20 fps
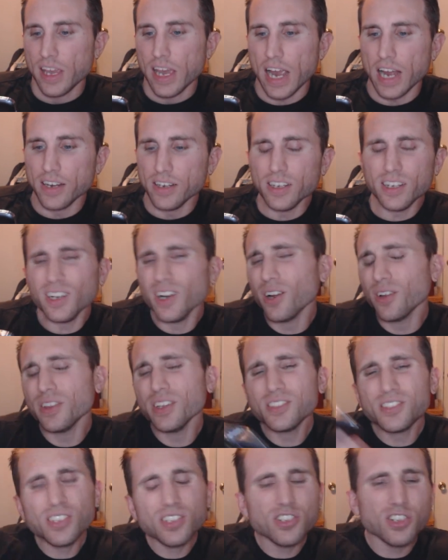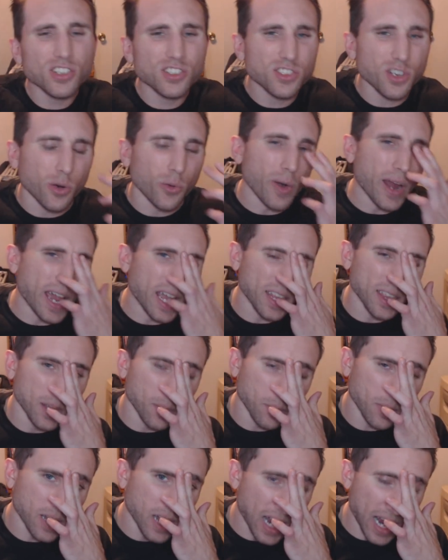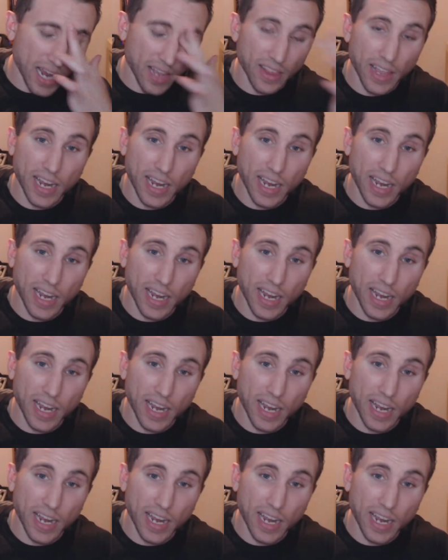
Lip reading: And, you know, this is just a random guy.